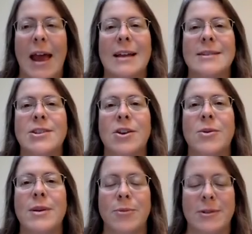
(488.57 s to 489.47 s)
And
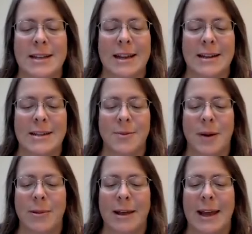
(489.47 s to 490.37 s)
so it proceeded to
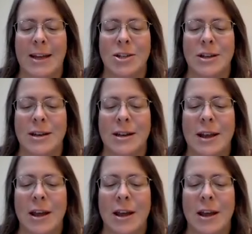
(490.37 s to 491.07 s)
publication